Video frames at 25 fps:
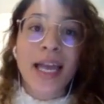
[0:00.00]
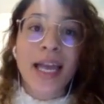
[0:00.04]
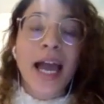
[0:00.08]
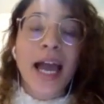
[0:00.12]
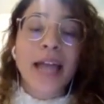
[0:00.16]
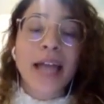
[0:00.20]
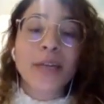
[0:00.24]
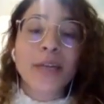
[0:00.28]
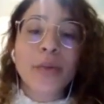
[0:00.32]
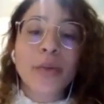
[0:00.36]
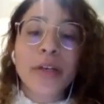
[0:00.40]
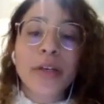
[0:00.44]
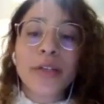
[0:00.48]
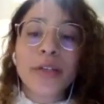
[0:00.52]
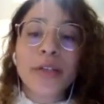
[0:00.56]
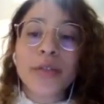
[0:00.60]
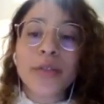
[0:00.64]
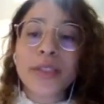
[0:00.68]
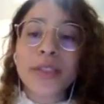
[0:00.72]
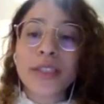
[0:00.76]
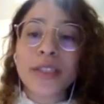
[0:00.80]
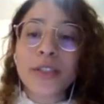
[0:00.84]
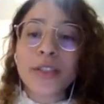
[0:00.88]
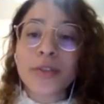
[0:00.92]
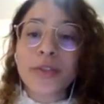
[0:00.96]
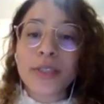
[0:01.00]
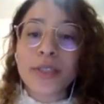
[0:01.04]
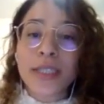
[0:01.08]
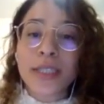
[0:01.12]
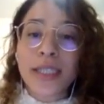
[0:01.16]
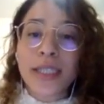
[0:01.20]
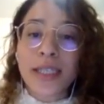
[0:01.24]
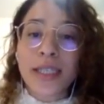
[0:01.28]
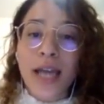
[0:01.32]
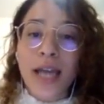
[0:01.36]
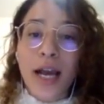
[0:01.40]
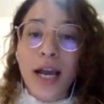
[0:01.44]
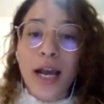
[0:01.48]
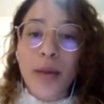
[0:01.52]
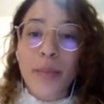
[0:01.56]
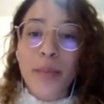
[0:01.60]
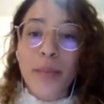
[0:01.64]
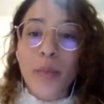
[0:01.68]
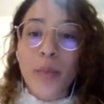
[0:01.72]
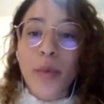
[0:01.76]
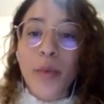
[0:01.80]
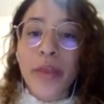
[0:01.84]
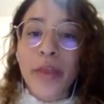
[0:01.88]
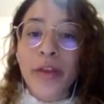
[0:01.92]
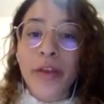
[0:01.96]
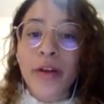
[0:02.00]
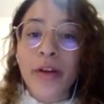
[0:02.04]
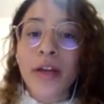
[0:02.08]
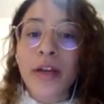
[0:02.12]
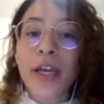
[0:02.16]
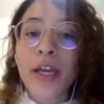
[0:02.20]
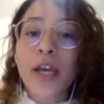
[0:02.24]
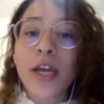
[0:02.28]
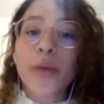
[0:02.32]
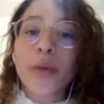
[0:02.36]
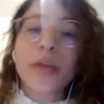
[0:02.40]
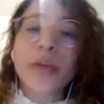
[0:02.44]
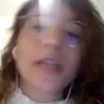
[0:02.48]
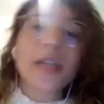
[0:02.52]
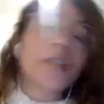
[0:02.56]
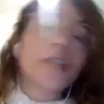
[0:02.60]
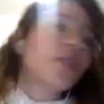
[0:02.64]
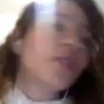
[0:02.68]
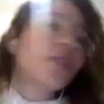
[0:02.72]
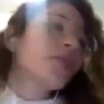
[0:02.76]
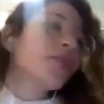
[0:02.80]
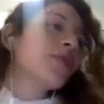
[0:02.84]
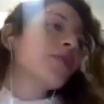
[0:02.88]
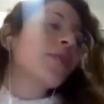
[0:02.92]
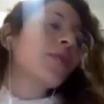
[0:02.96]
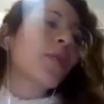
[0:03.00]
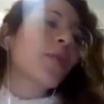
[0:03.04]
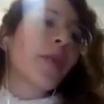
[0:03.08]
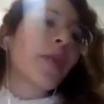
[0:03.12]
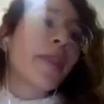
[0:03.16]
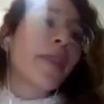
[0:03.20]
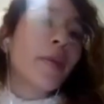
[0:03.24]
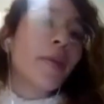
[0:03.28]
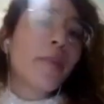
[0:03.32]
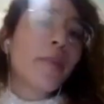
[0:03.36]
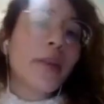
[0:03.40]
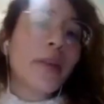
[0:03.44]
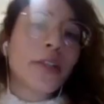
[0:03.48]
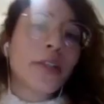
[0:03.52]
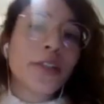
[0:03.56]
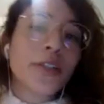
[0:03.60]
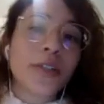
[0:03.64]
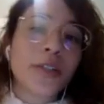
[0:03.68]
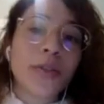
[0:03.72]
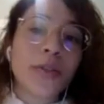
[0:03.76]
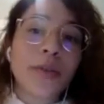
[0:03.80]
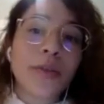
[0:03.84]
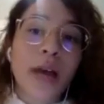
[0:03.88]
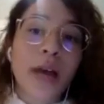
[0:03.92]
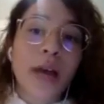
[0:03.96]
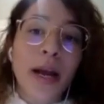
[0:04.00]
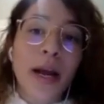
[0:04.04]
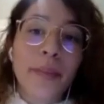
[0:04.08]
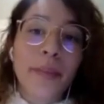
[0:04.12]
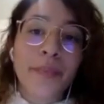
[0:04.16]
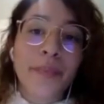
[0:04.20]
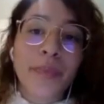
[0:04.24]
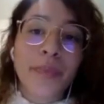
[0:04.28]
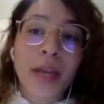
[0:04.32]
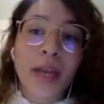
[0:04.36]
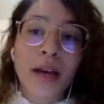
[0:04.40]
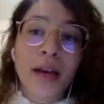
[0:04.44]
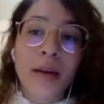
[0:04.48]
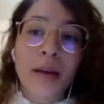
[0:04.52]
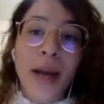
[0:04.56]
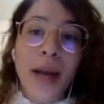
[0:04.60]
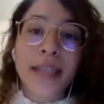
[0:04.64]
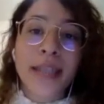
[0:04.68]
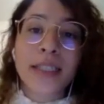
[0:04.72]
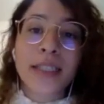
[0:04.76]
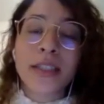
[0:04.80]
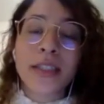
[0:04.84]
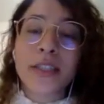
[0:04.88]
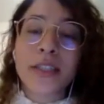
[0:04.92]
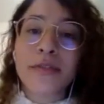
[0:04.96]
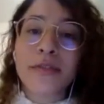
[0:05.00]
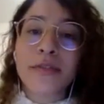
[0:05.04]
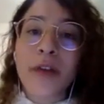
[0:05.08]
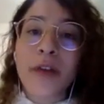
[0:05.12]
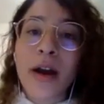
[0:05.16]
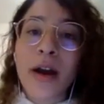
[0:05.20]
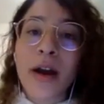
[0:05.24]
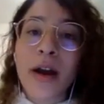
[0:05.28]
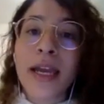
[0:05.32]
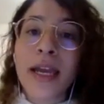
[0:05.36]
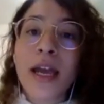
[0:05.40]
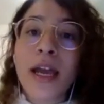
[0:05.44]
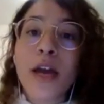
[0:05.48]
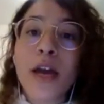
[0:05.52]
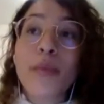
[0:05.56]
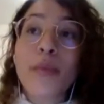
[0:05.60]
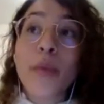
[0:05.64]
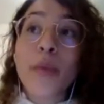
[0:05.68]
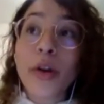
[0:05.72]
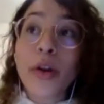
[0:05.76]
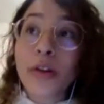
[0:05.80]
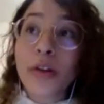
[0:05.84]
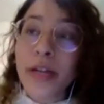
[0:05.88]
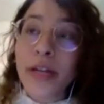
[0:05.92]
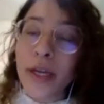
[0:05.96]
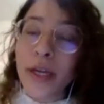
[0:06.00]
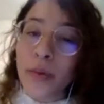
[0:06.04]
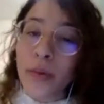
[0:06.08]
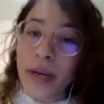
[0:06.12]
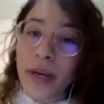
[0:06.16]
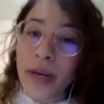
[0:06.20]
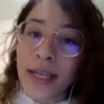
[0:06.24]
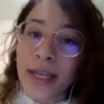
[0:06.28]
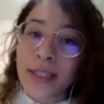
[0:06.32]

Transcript: And we're interested to see whether we could use rhythm to identify monolingual